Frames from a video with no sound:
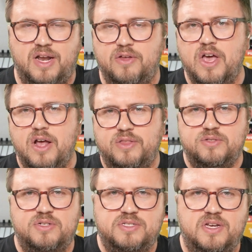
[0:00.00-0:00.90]
Now,
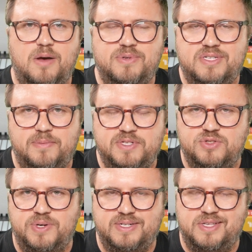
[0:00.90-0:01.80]
those are just a couple tips and
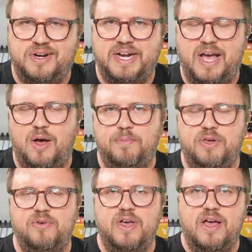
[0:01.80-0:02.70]
tricks that are gonna help
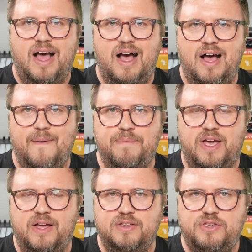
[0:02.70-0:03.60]
you um,
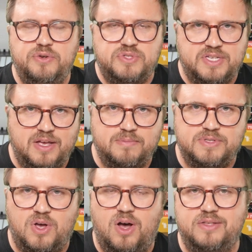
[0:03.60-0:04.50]
uh, use
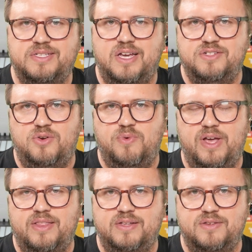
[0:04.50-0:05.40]
stems on stage in a
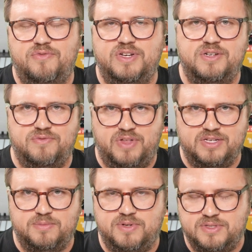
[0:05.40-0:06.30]
way that's efficient,
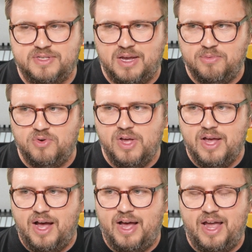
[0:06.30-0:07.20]
flexible, and stable.
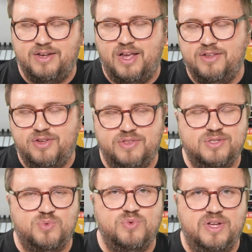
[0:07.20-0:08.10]
Uh, and, and do
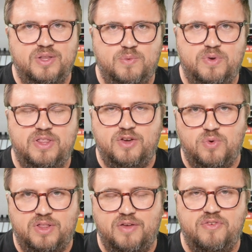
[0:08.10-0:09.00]
this really, really
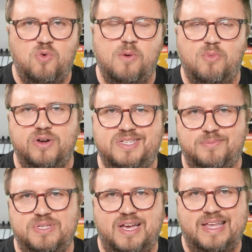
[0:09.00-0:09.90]
quickly. If you want more
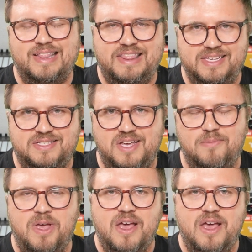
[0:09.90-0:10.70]
tips like this tip,